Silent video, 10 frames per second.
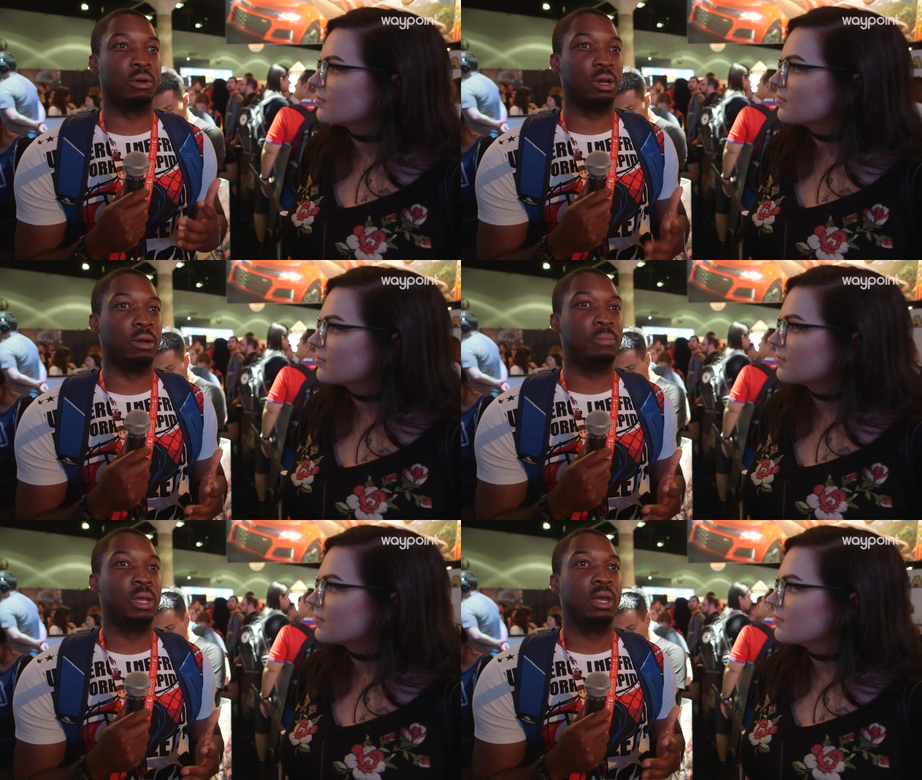
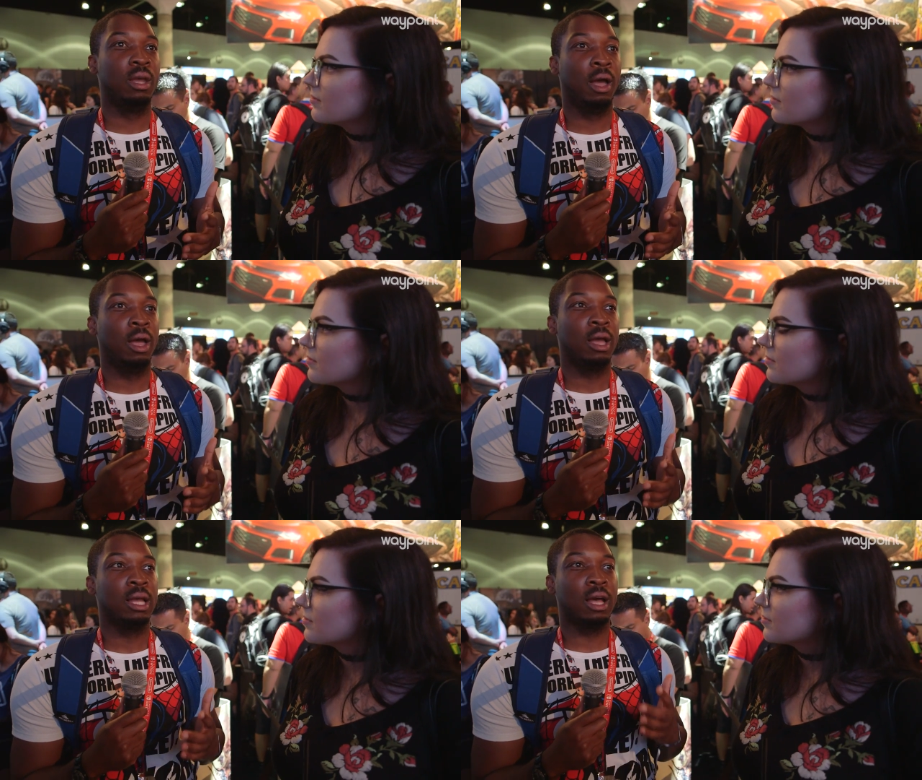Speaker 1: gonna
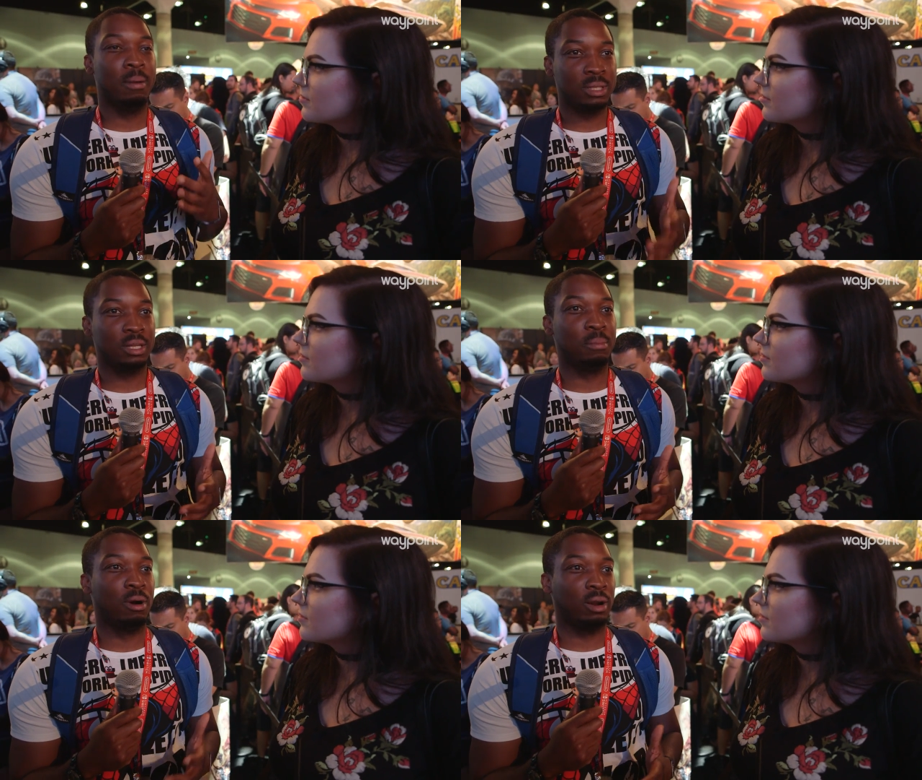come
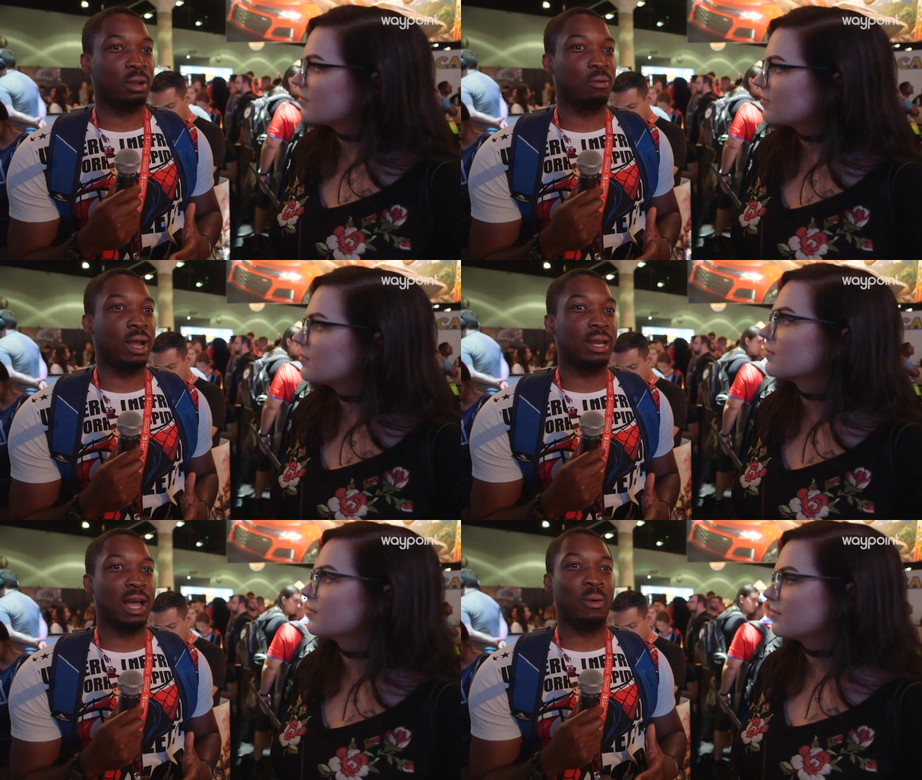to the market
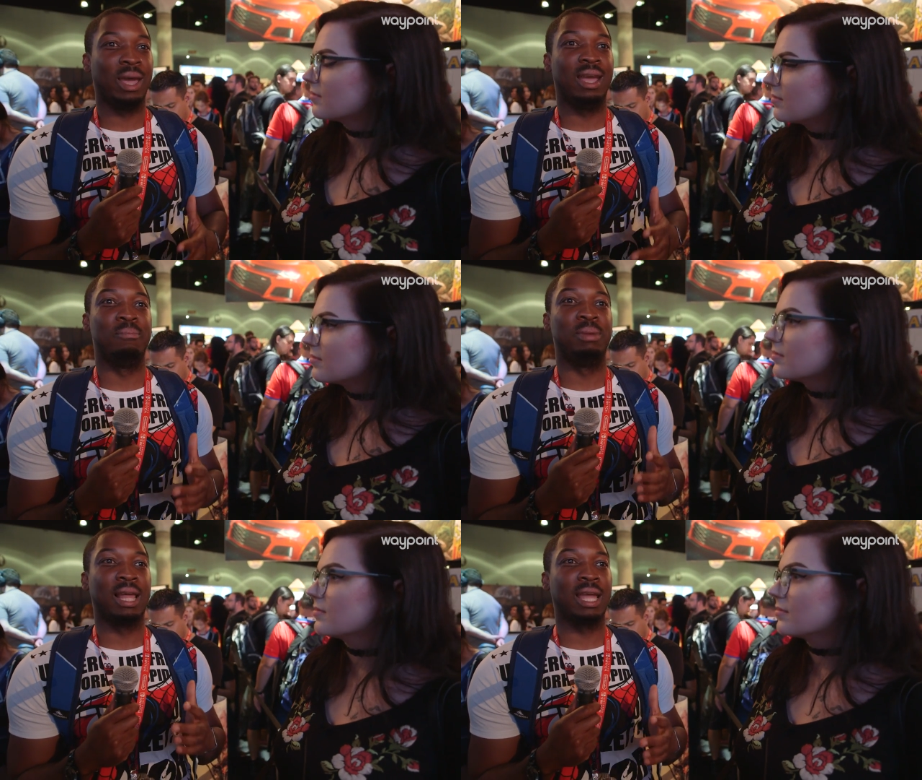right now
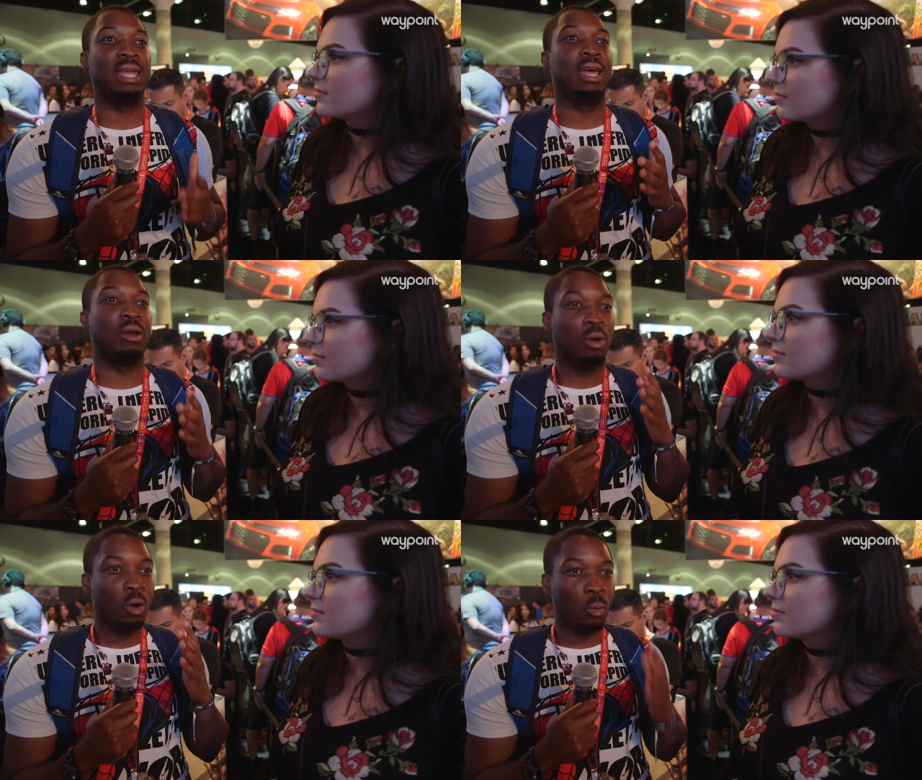and be like,
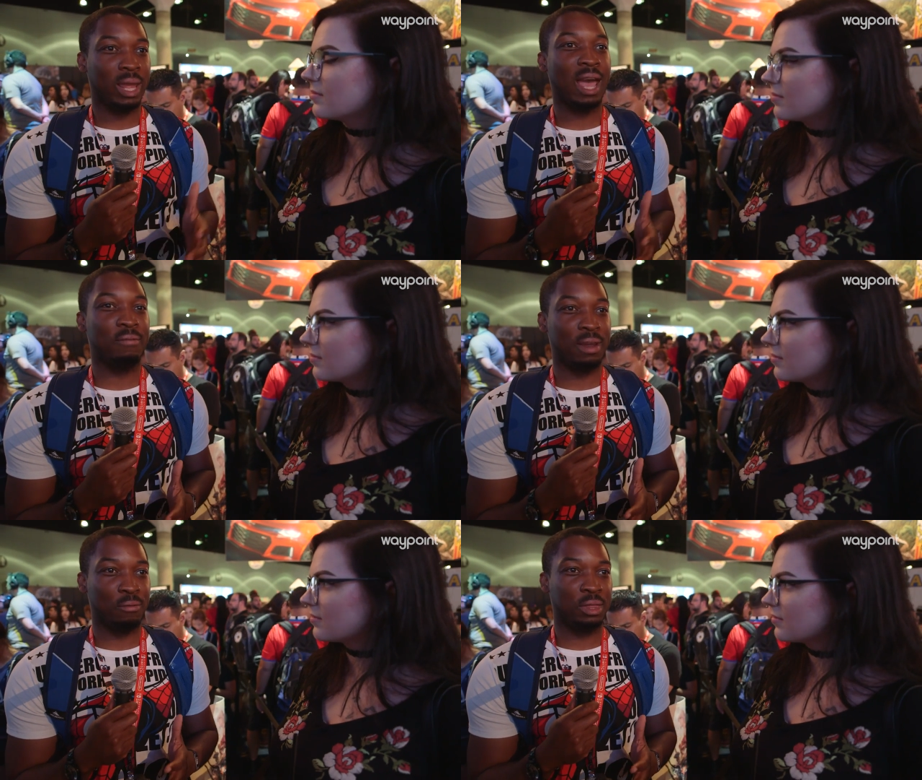yeah, we
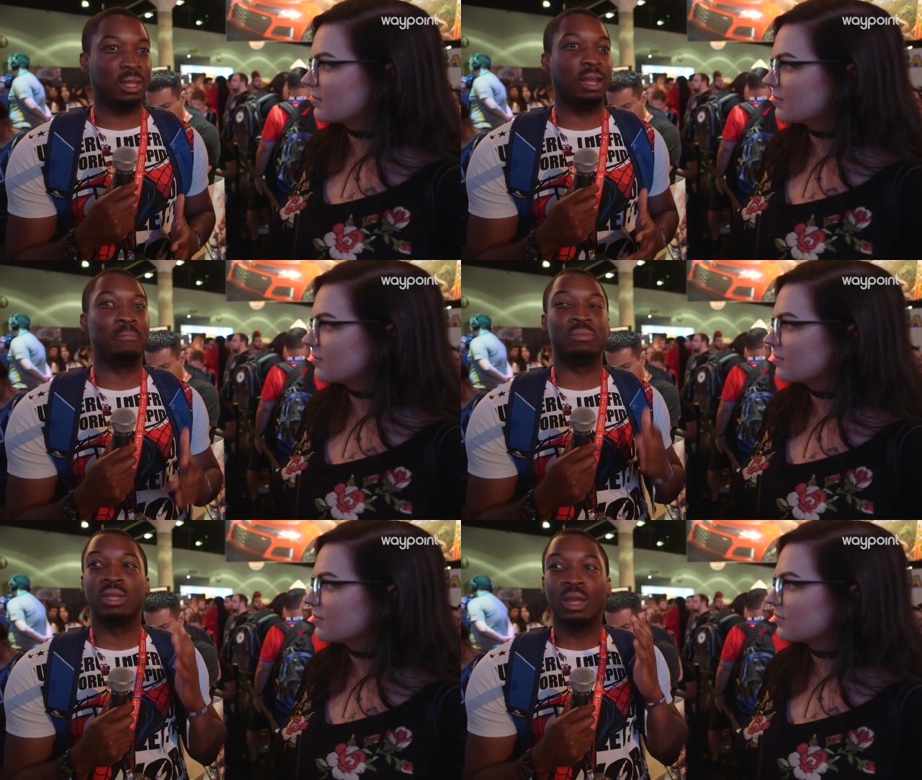have
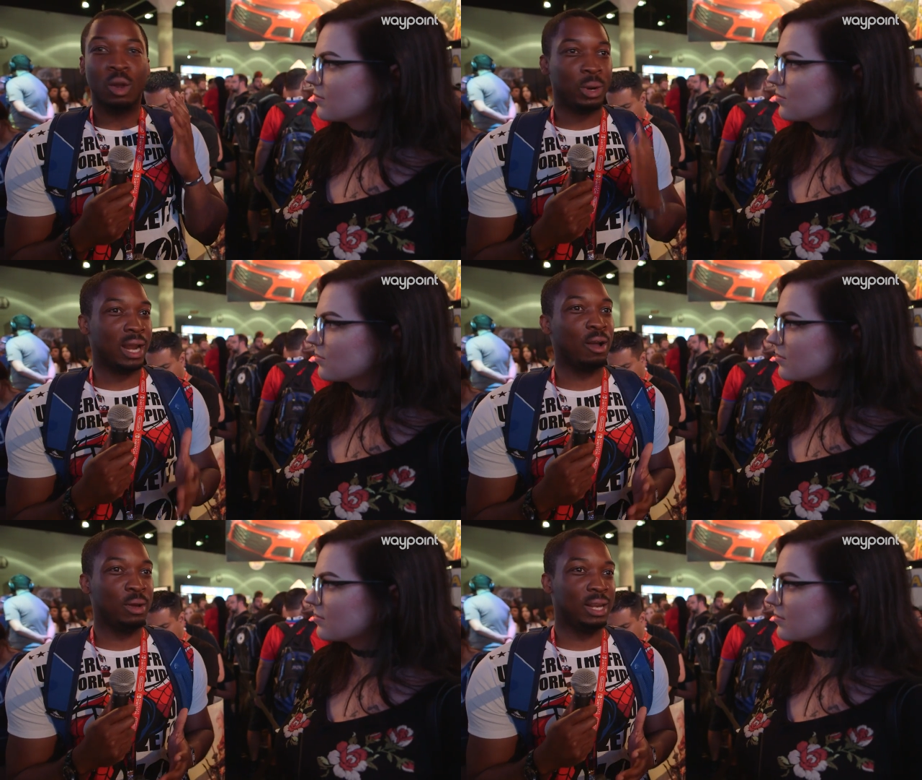everything. We're
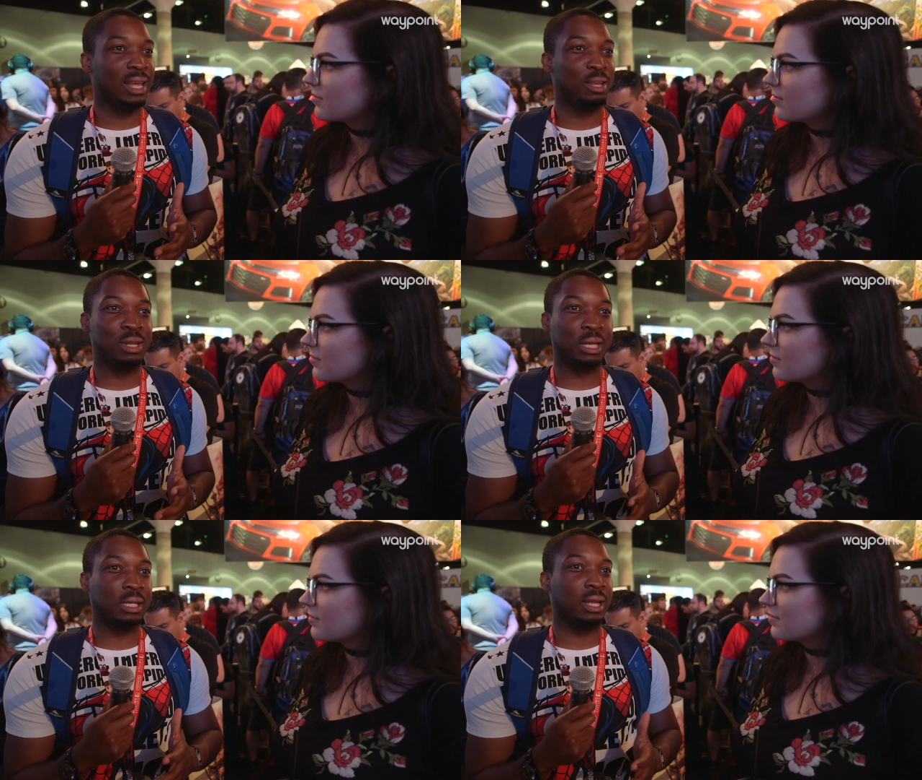not gonna let
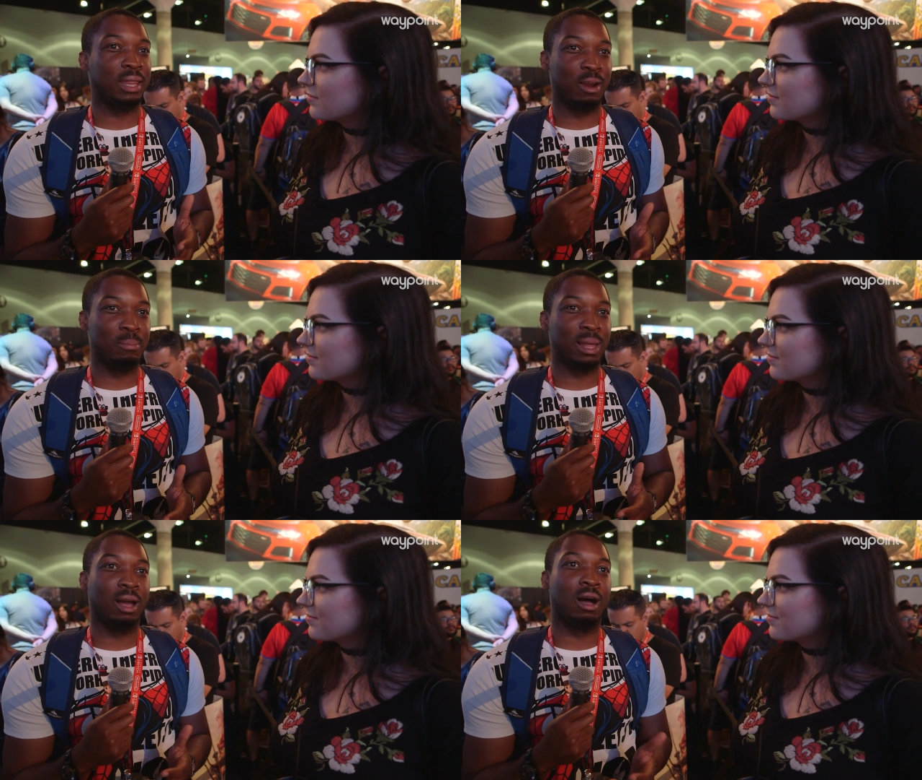you just sit there and be like, oh,